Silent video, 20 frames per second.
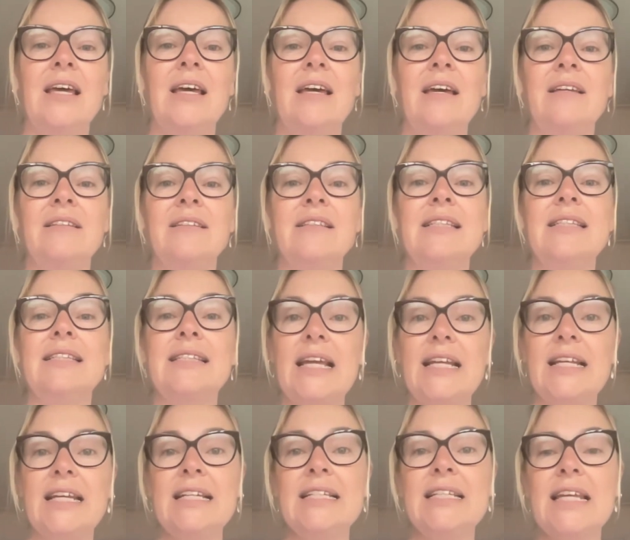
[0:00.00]
So
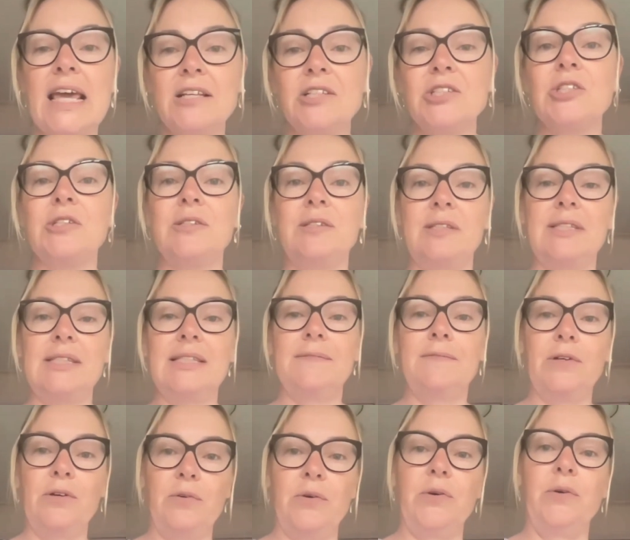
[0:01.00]
set intentions
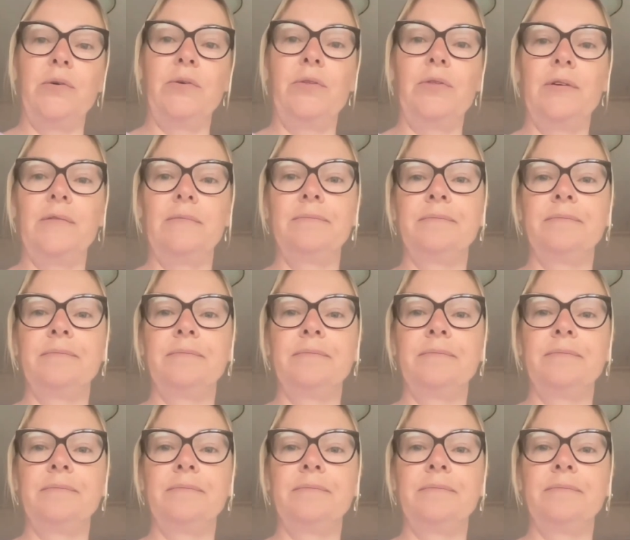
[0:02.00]
for growth.